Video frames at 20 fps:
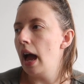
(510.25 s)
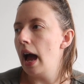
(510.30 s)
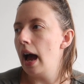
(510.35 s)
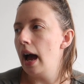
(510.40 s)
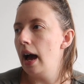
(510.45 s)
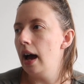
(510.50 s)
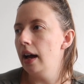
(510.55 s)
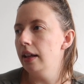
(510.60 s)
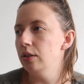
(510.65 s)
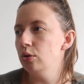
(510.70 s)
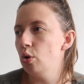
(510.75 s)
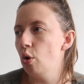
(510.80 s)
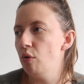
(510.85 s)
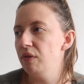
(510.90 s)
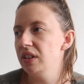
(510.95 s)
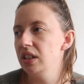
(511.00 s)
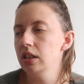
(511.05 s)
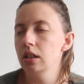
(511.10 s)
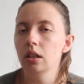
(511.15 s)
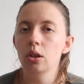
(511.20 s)
and
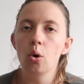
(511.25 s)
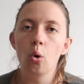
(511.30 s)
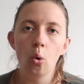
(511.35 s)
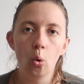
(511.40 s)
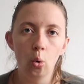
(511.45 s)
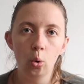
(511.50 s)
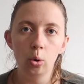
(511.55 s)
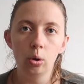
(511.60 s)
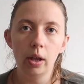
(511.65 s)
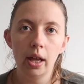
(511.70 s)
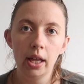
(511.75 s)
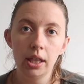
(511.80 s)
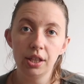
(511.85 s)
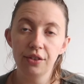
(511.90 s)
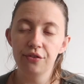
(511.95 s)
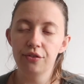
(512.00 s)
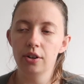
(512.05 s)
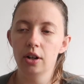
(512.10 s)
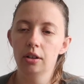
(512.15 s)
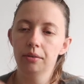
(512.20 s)
obviously the hole at
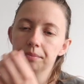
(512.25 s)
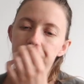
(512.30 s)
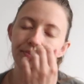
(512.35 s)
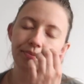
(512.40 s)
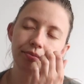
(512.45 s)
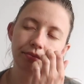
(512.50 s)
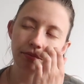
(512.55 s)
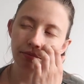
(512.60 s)
the front.